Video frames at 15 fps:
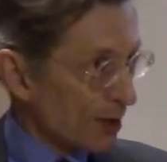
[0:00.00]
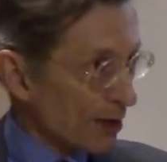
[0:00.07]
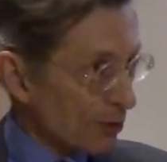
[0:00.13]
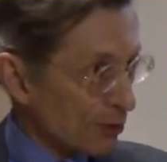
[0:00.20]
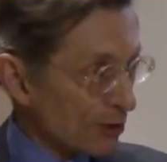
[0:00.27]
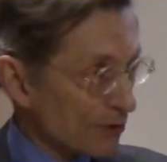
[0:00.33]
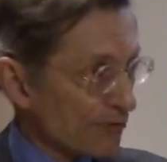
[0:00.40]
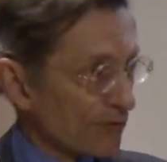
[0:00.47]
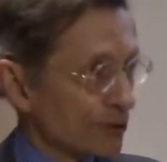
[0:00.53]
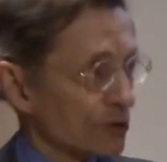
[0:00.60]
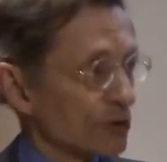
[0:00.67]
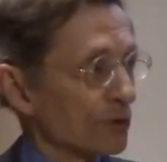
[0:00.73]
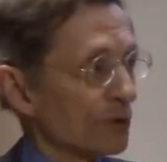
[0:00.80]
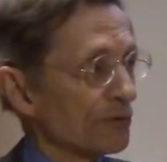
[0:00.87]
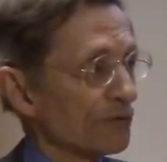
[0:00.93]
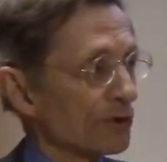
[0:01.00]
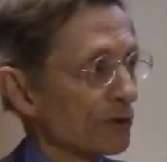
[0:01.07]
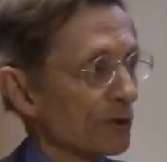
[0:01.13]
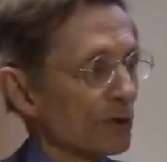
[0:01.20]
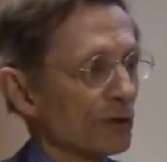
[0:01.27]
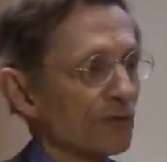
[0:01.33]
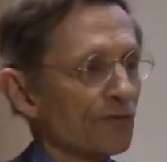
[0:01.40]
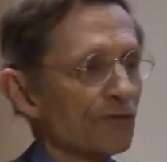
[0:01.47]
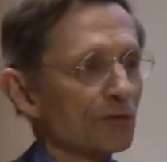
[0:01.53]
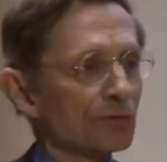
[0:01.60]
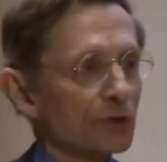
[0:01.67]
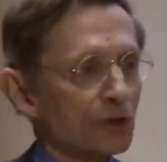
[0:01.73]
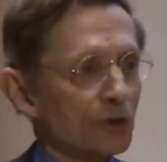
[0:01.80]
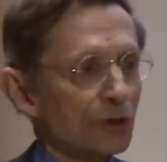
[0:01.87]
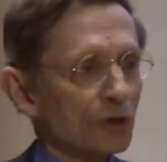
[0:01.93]
power of this 12-year-old from
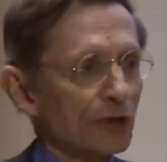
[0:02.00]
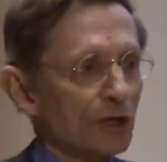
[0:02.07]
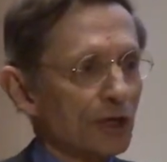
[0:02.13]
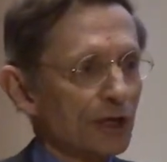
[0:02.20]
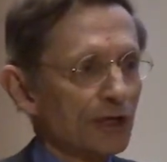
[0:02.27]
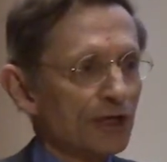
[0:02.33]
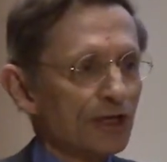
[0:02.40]
Shirley?